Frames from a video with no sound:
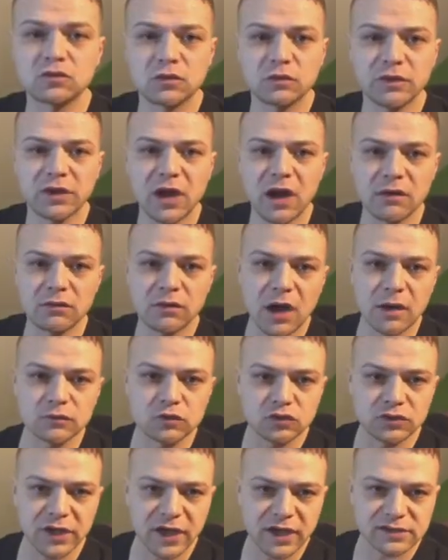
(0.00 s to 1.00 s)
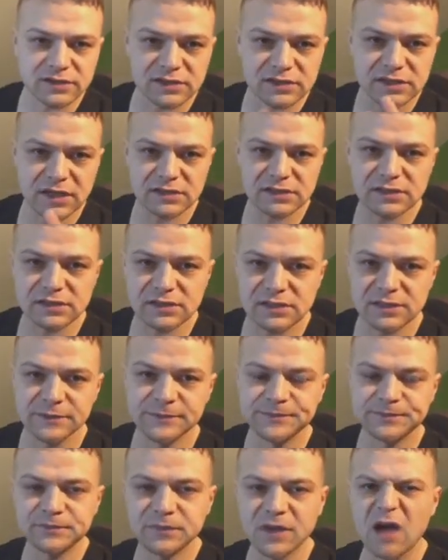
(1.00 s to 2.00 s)
We now come to the exercises.
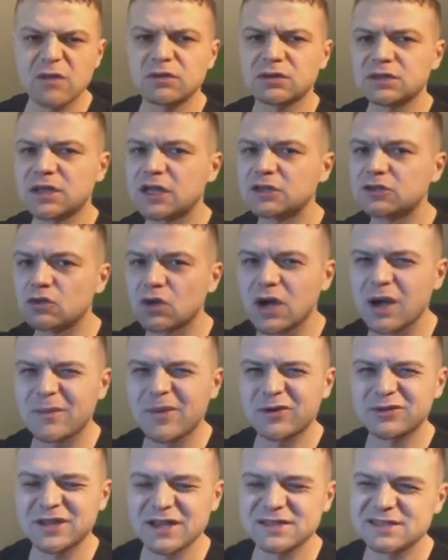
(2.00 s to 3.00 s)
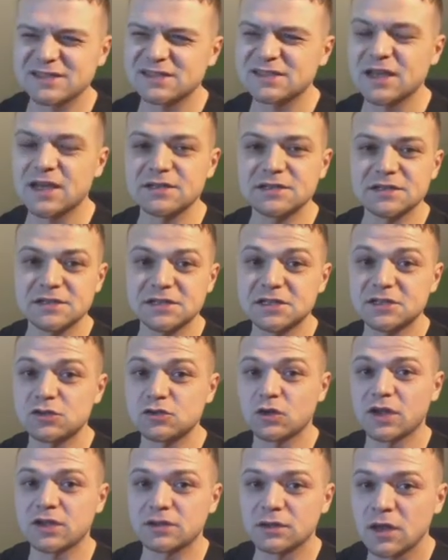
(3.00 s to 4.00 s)
I will not talk about exercises. As
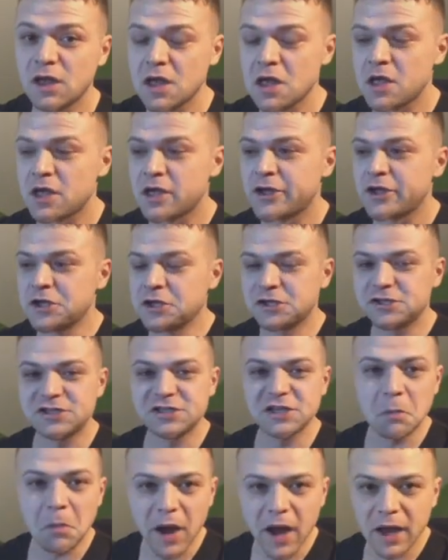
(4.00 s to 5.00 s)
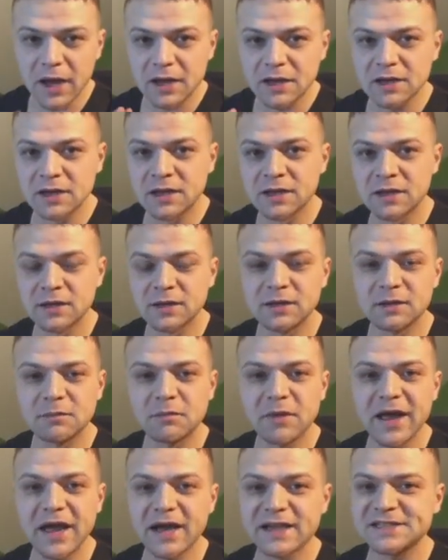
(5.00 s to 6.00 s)
you can see,
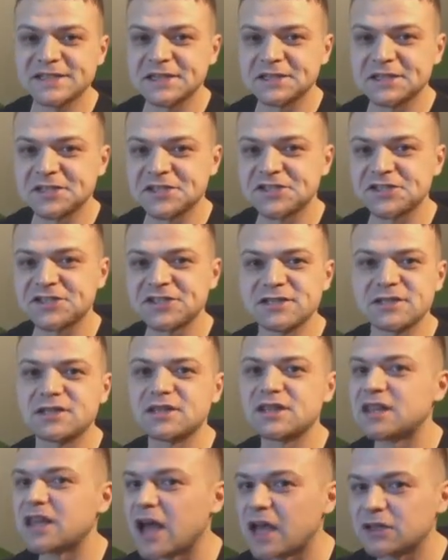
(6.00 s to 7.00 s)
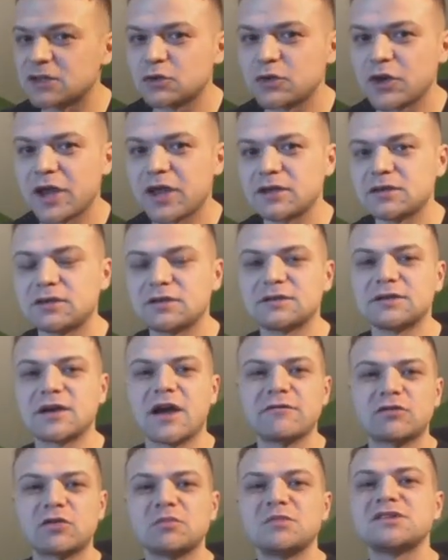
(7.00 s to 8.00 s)
my accent is not great.
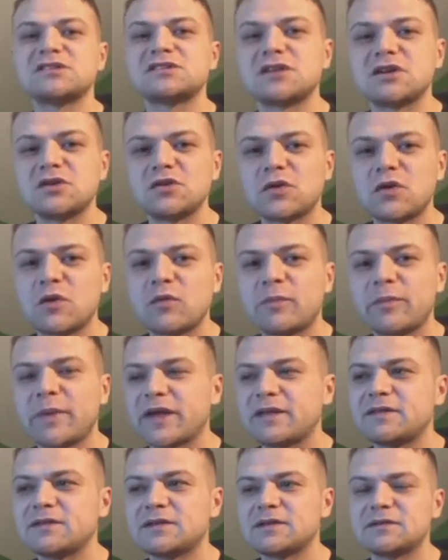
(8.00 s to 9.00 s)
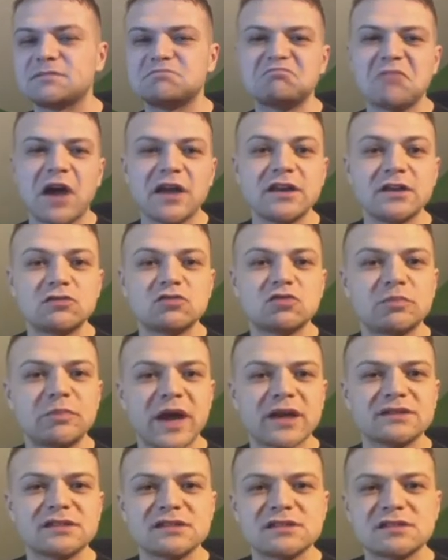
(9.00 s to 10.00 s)
I'm from Eastern Europe and I need to
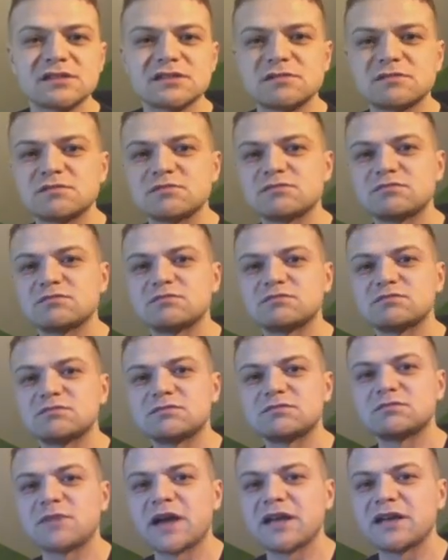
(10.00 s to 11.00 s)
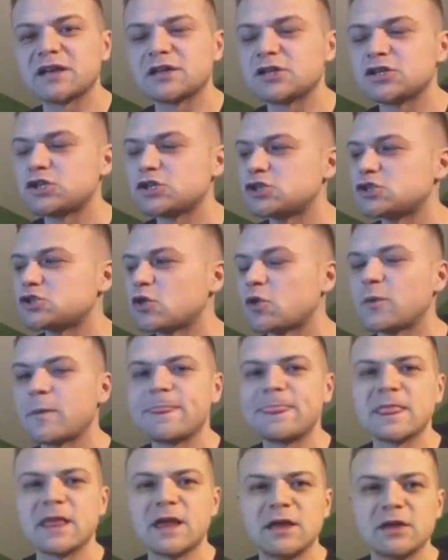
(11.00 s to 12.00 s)
practice my English. So
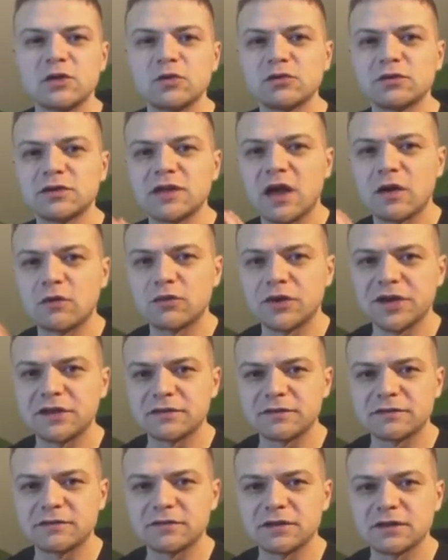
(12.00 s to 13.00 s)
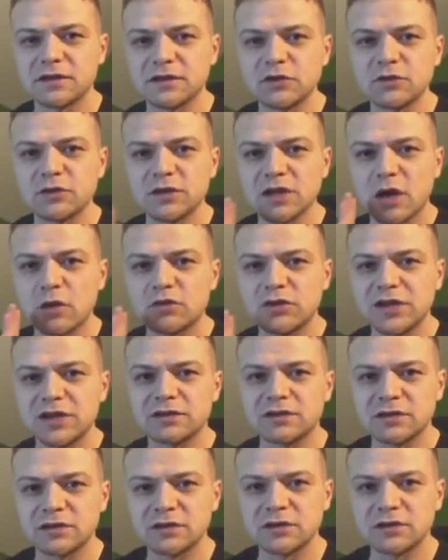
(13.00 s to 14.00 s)
you will now
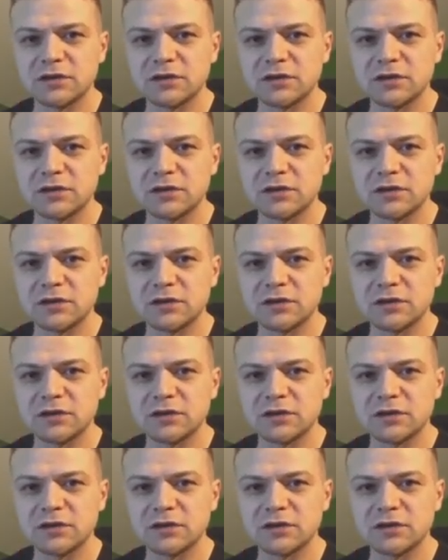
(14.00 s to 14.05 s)
read